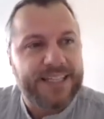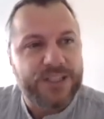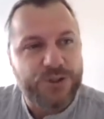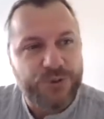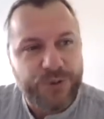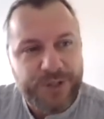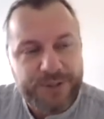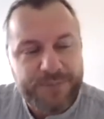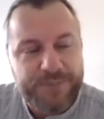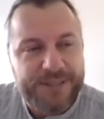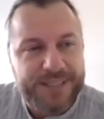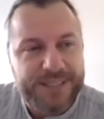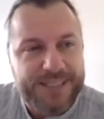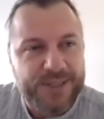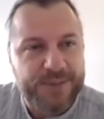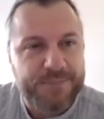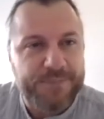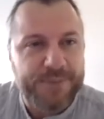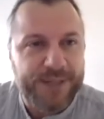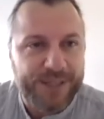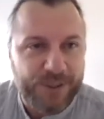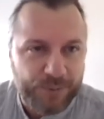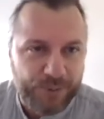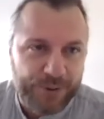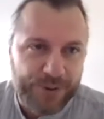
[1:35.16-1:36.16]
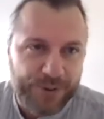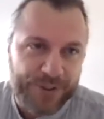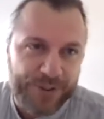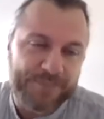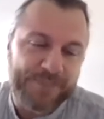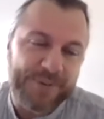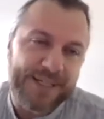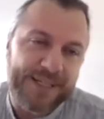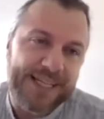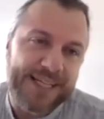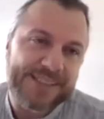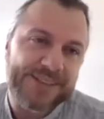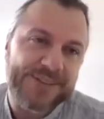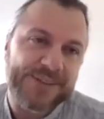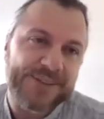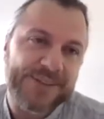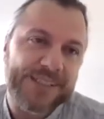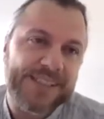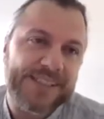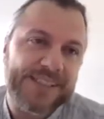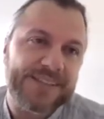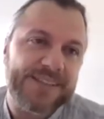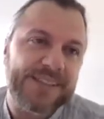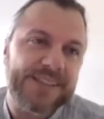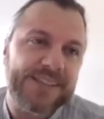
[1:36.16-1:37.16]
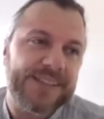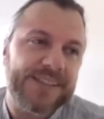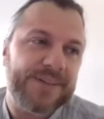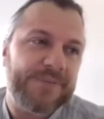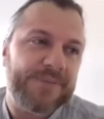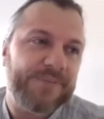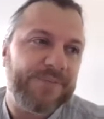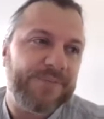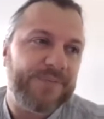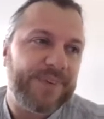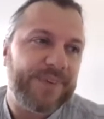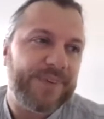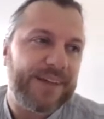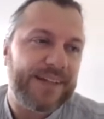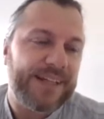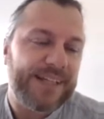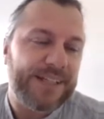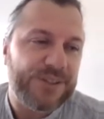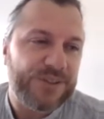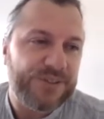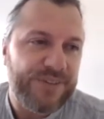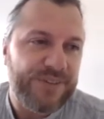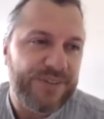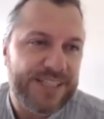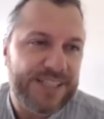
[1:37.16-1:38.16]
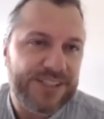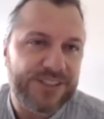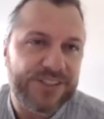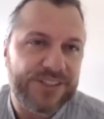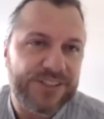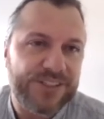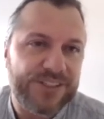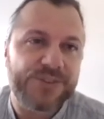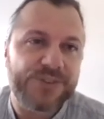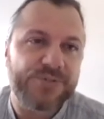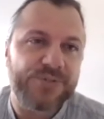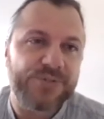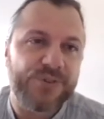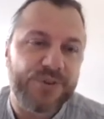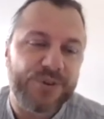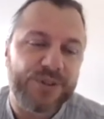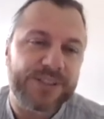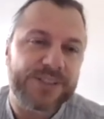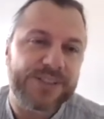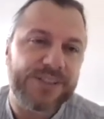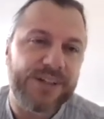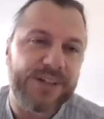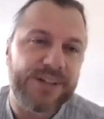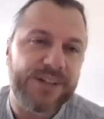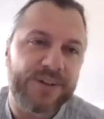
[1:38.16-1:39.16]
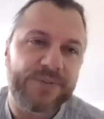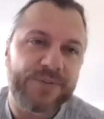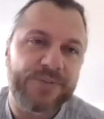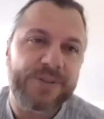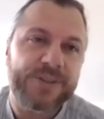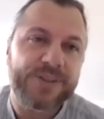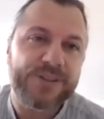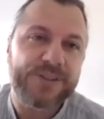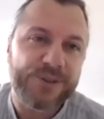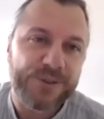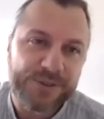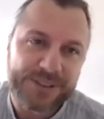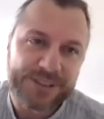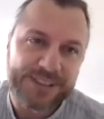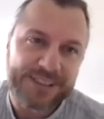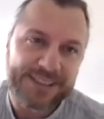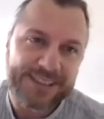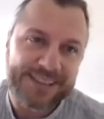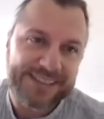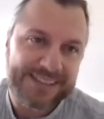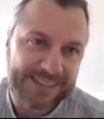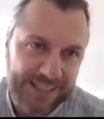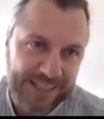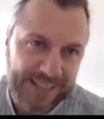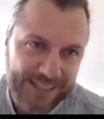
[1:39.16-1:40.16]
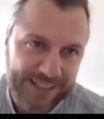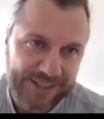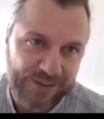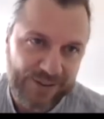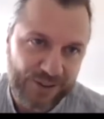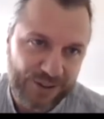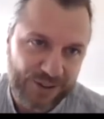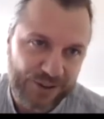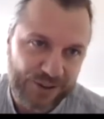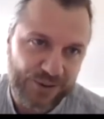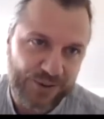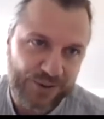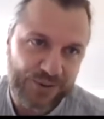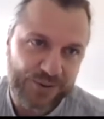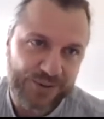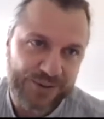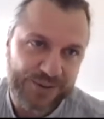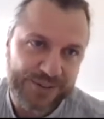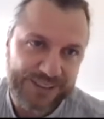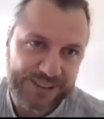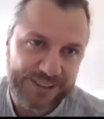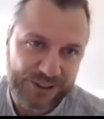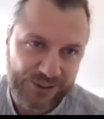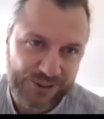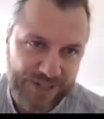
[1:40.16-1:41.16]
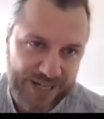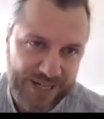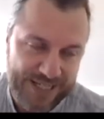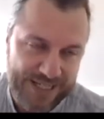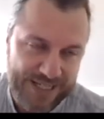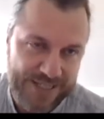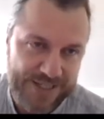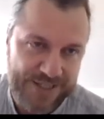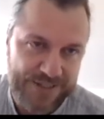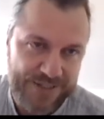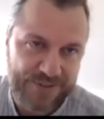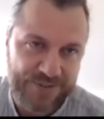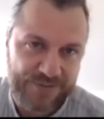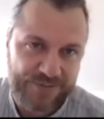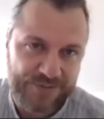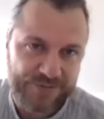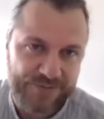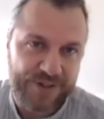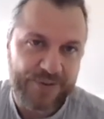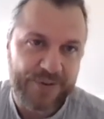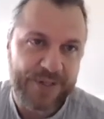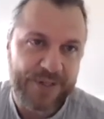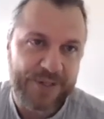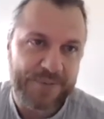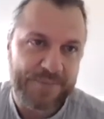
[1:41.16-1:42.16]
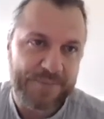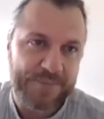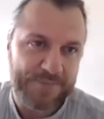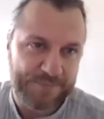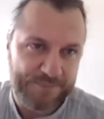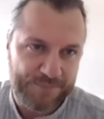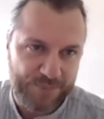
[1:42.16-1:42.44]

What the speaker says: treatment is a big word, but as an intervention that's focused on reducing psychological distress very